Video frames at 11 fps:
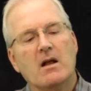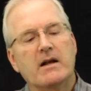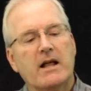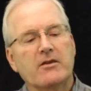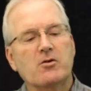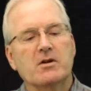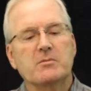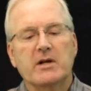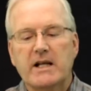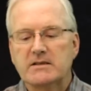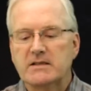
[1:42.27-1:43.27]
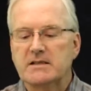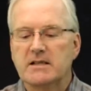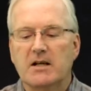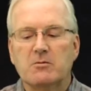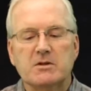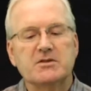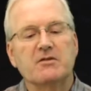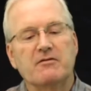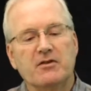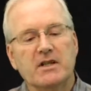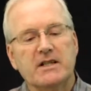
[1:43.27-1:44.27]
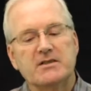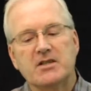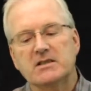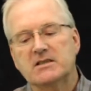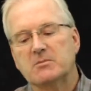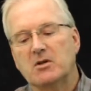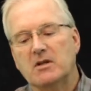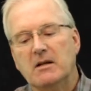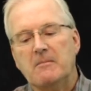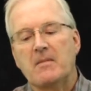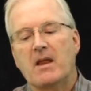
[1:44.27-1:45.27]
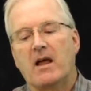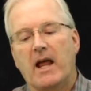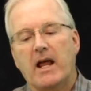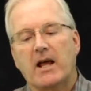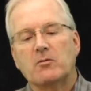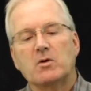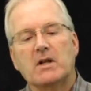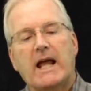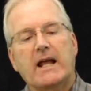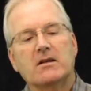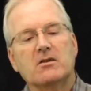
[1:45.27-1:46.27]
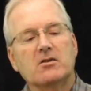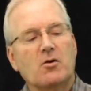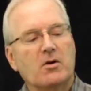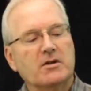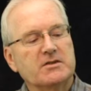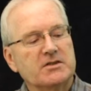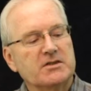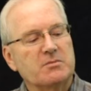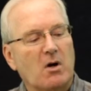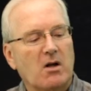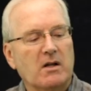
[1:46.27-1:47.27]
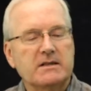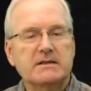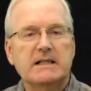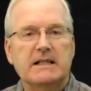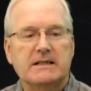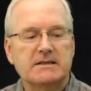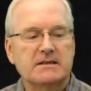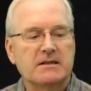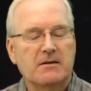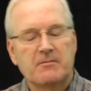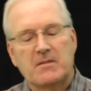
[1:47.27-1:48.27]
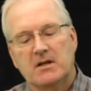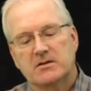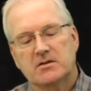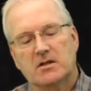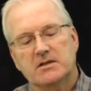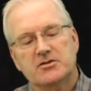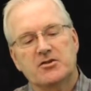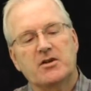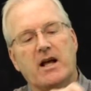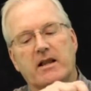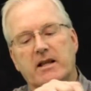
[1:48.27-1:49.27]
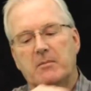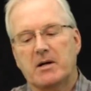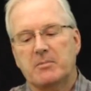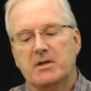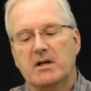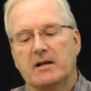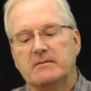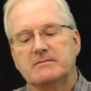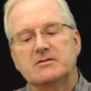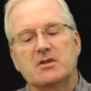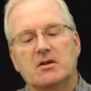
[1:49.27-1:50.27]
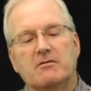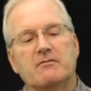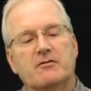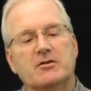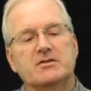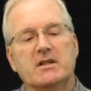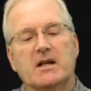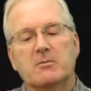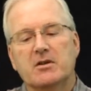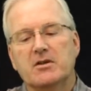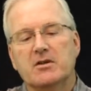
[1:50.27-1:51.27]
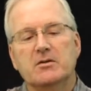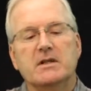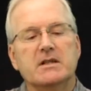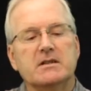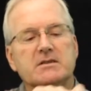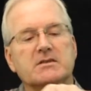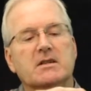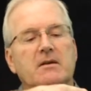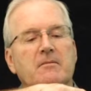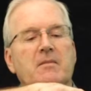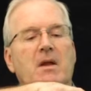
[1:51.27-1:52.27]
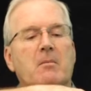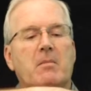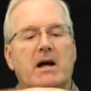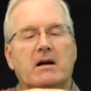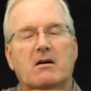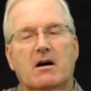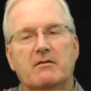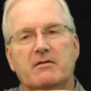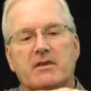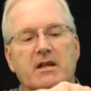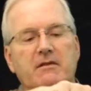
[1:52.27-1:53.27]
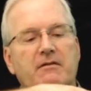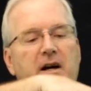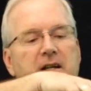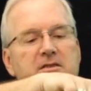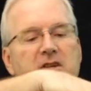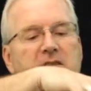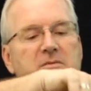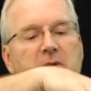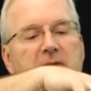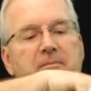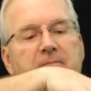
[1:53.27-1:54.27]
Now the Gourd Buddy, as I said, was fully adjustable and will handle gourds as small as this. So let's show you how that might be done. So first thing I'm going to do is back off the fine adjustment,